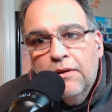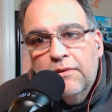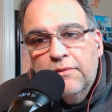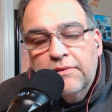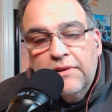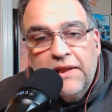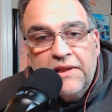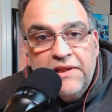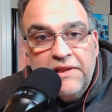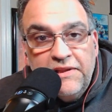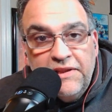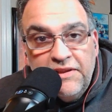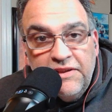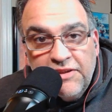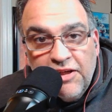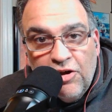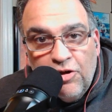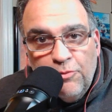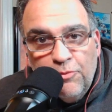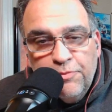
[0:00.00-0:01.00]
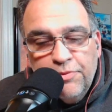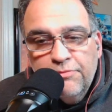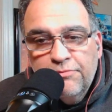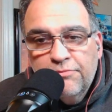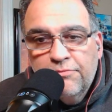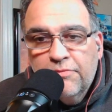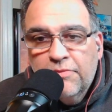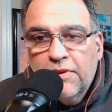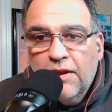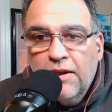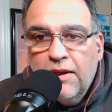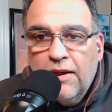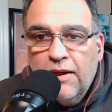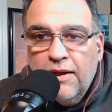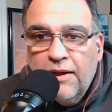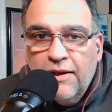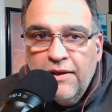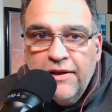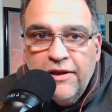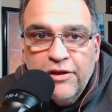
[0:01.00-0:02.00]
that he needs help.
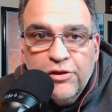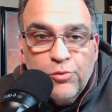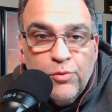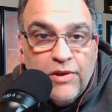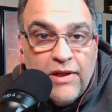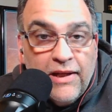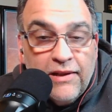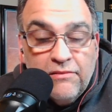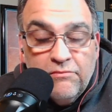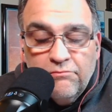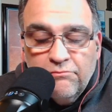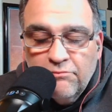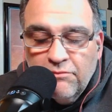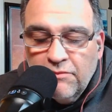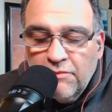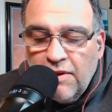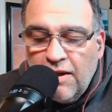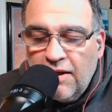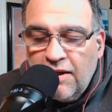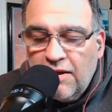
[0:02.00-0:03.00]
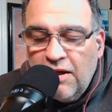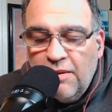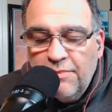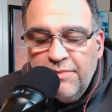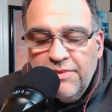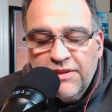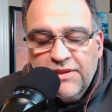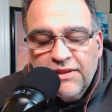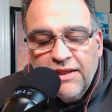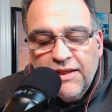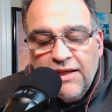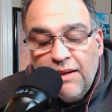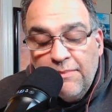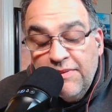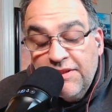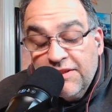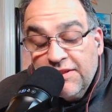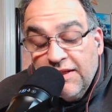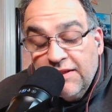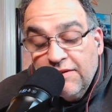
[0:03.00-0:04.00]
Here's what I come and say. I've
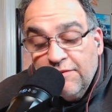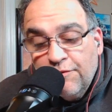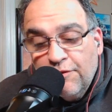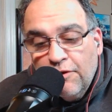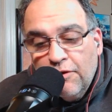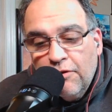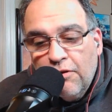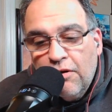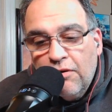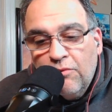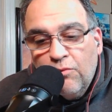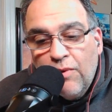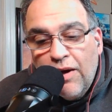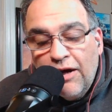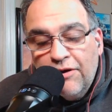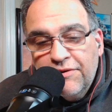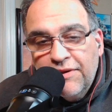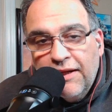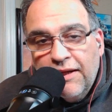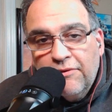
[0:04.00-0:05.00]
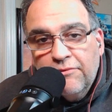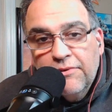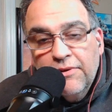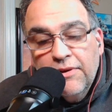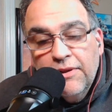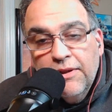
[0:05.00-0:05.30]
been saying it for a long while now.